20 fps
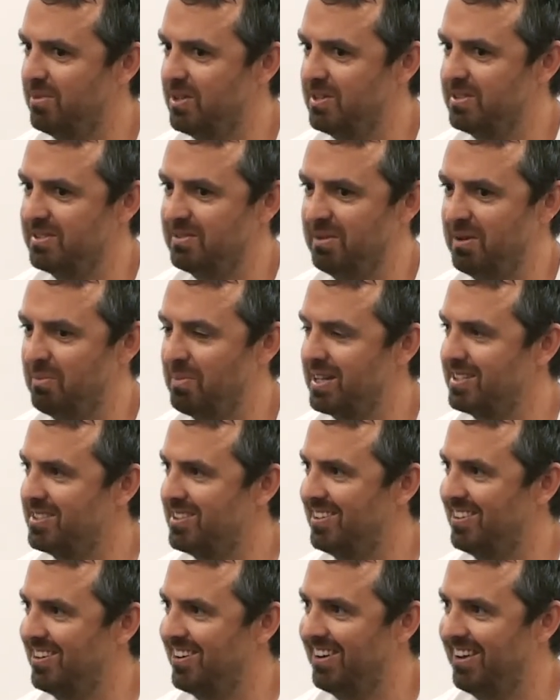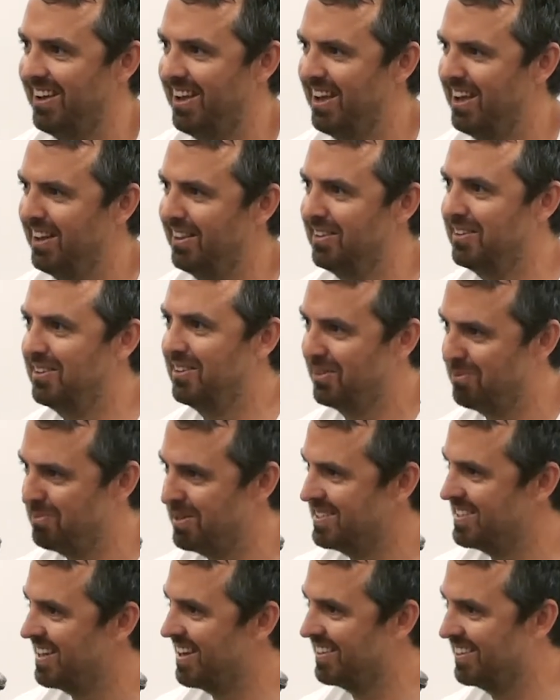You mentioned you're a little
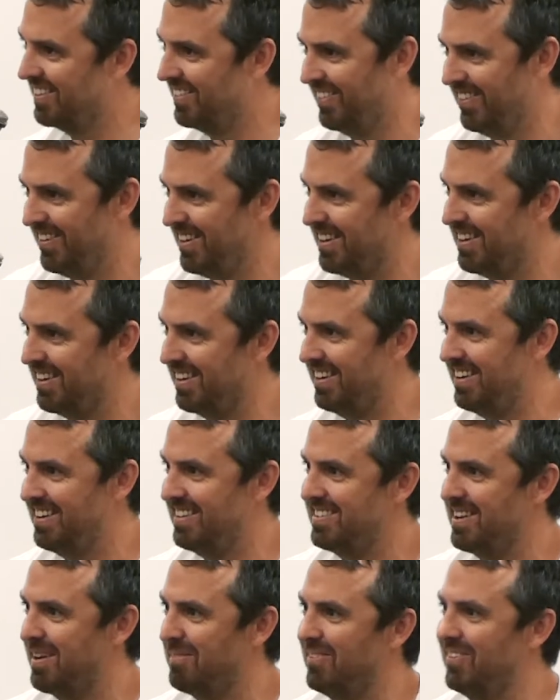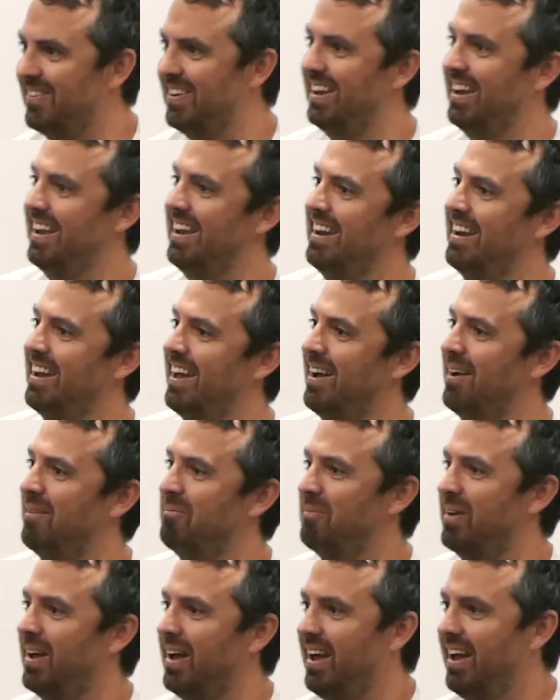bit technical. You dabble in
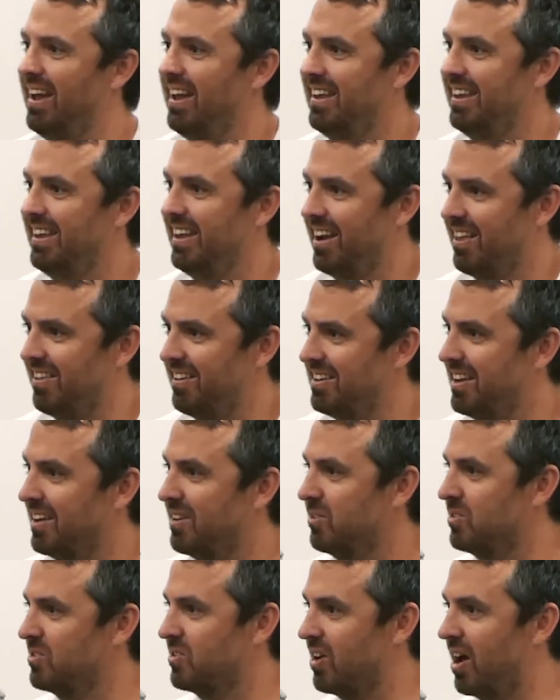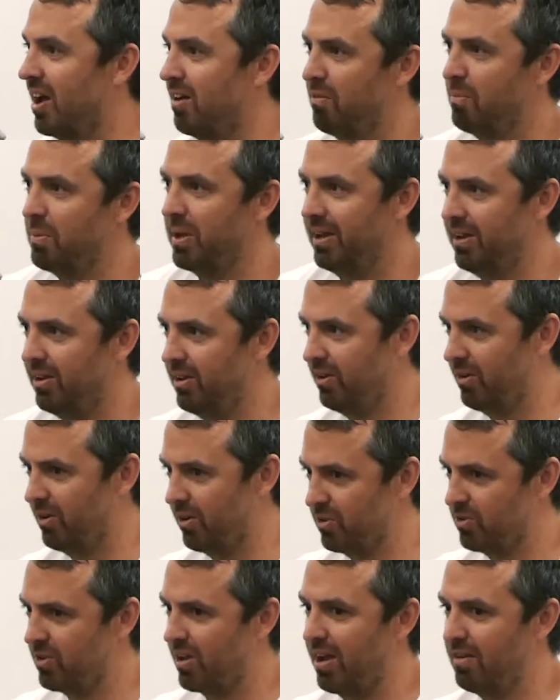the technical side of it, but you
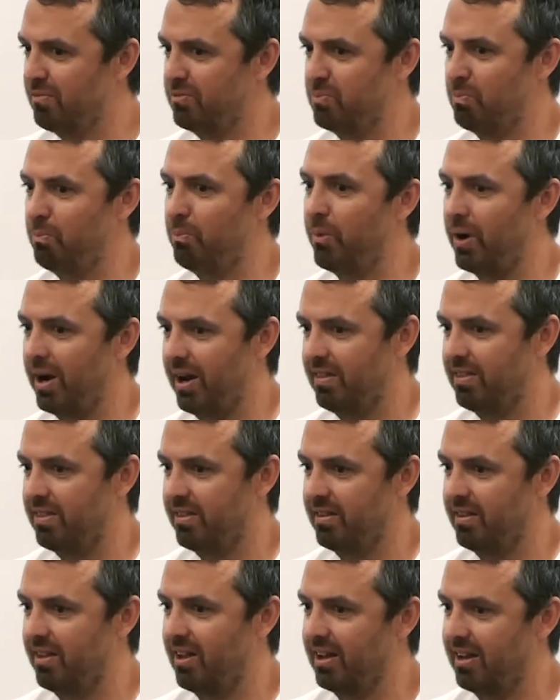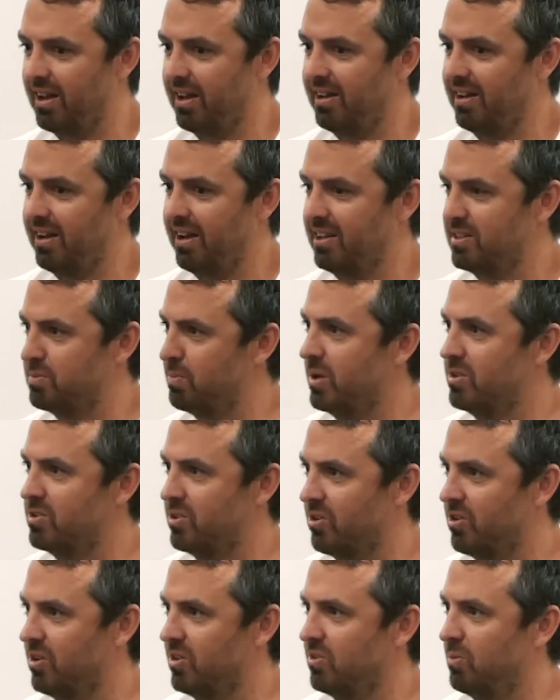also have breadth, like an exposure
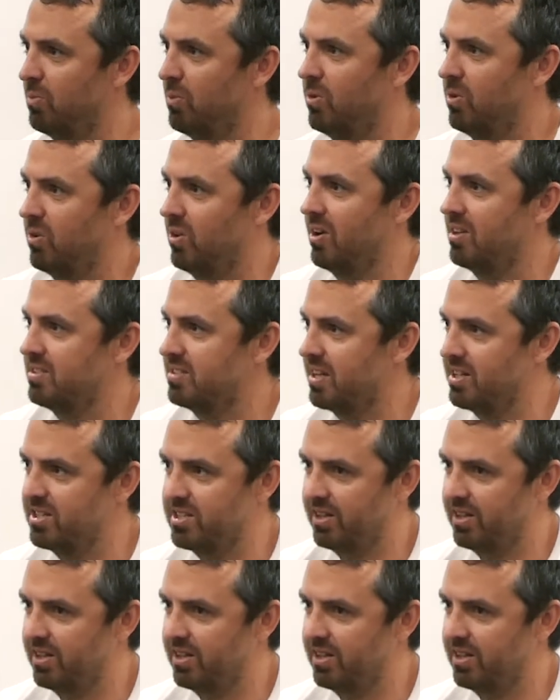across the organisation.